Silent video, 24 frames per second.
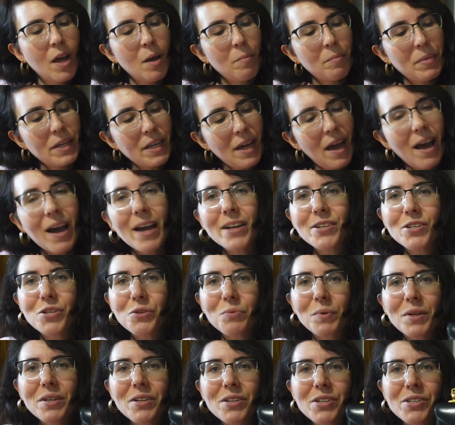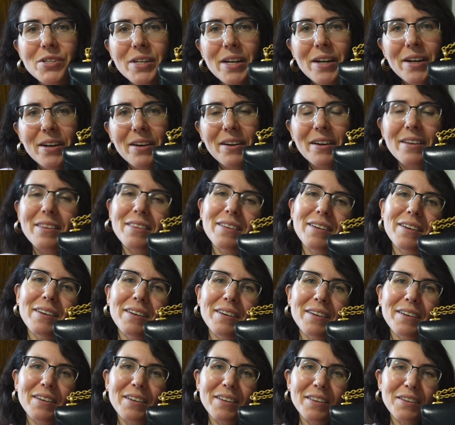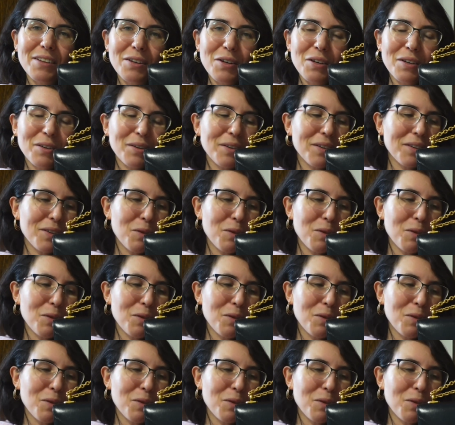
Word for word: But yeah, I just wanted to share the, the,